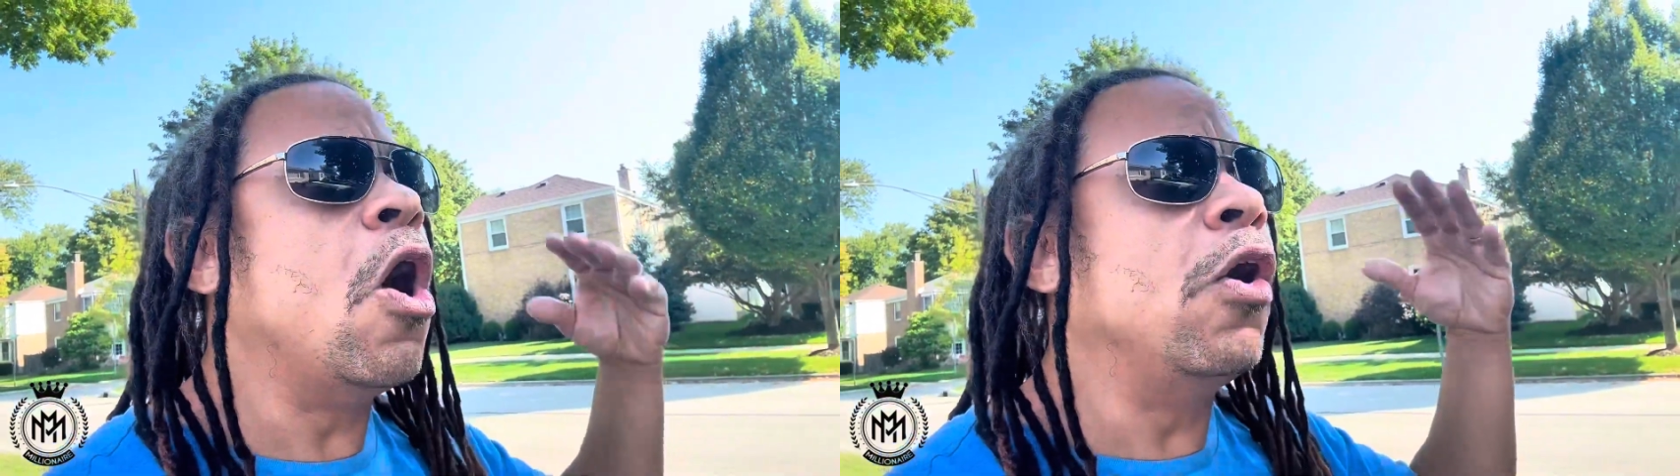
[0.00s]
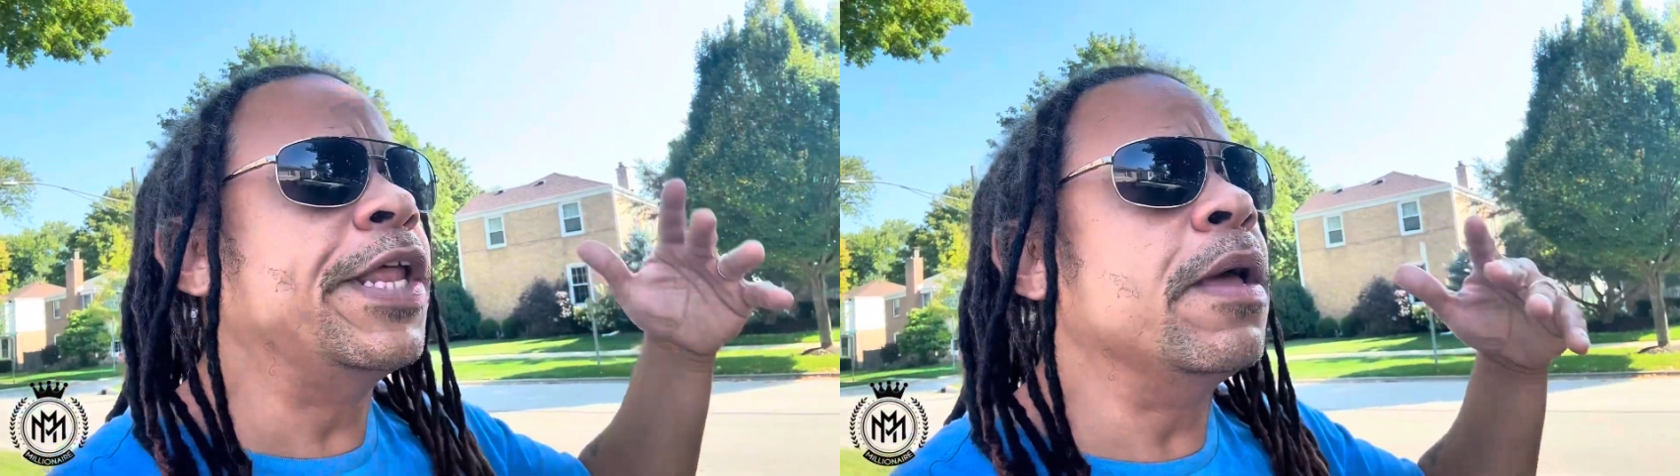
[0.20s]

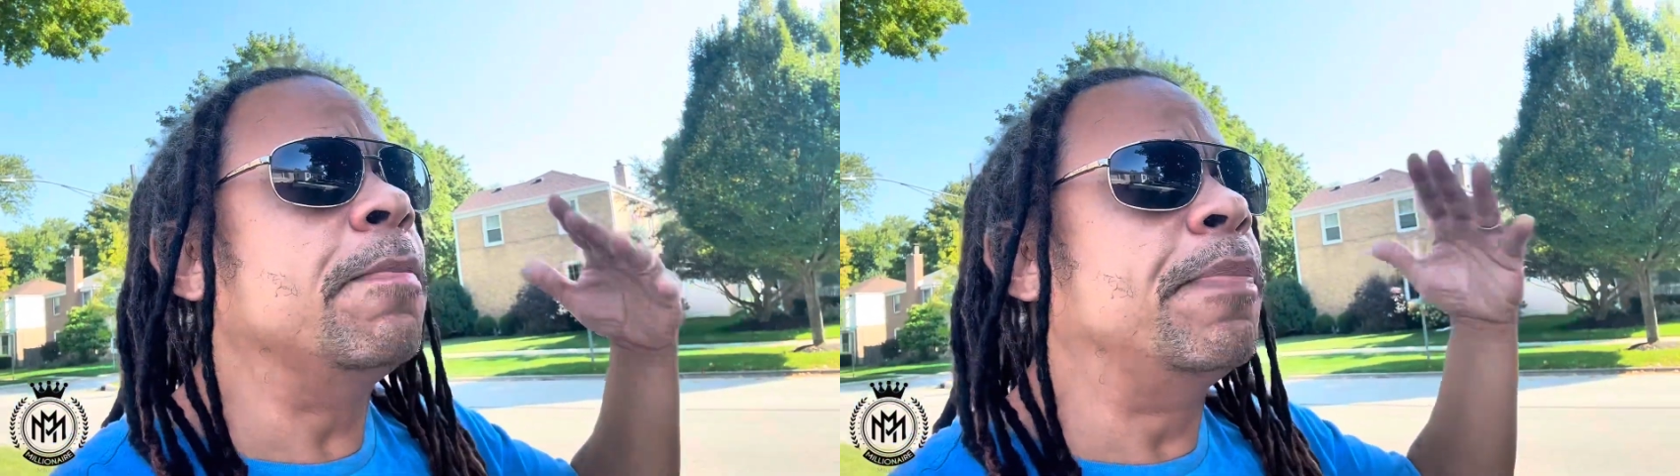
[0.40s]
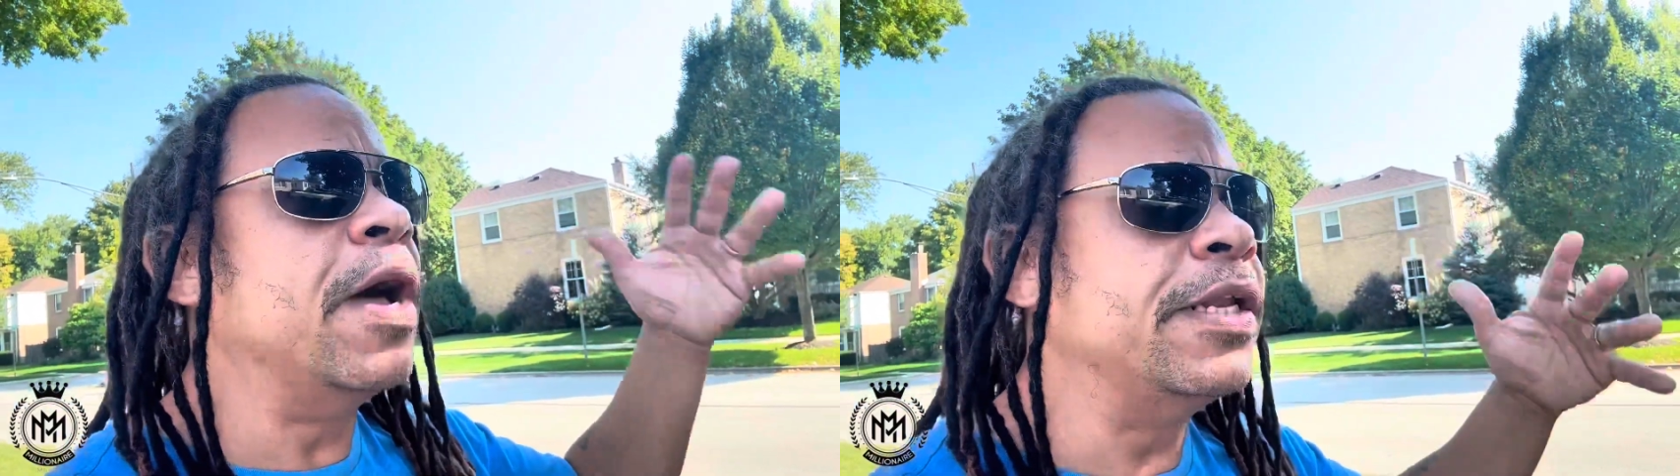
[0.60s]
all the
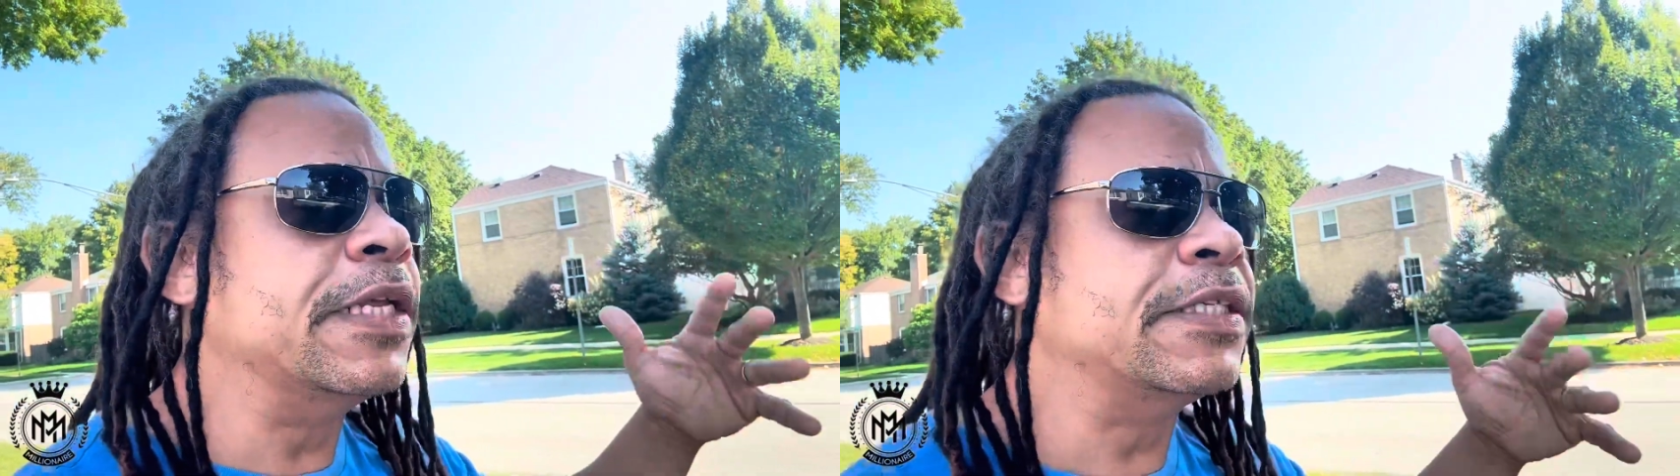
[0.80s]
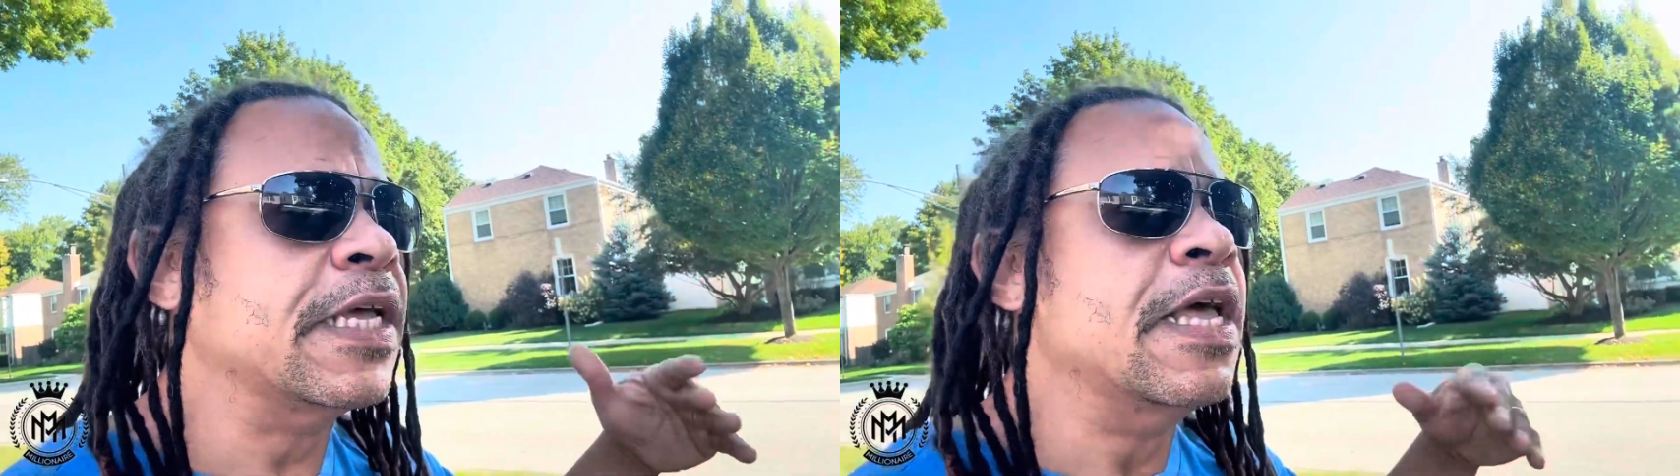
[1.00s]

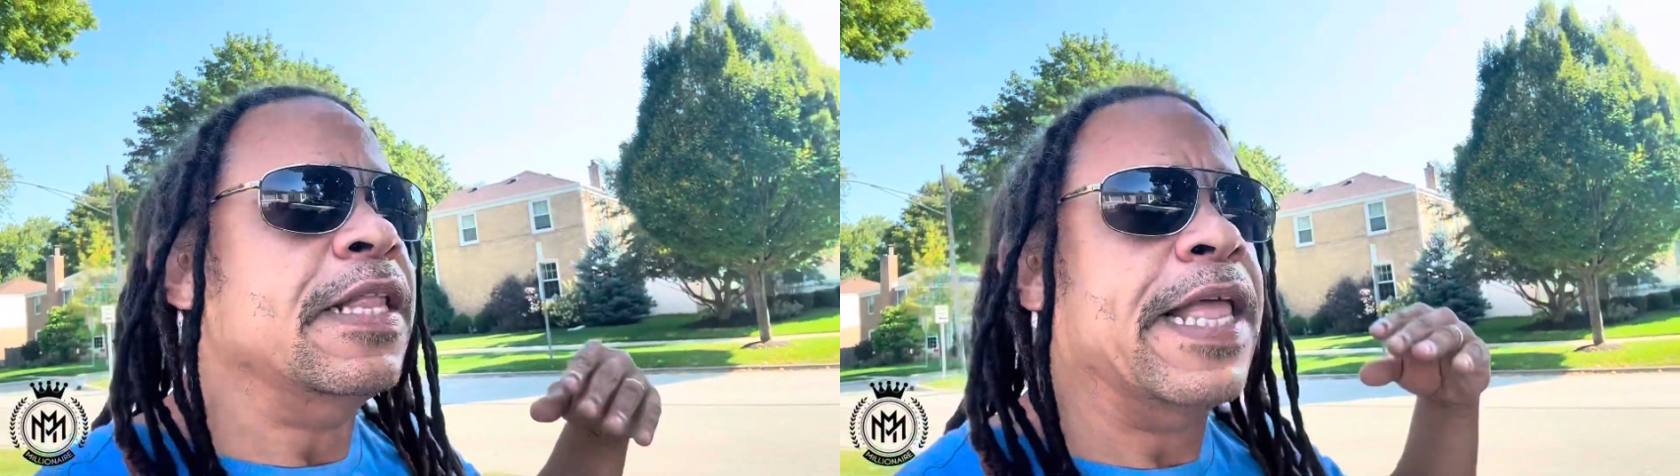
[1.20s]
abundance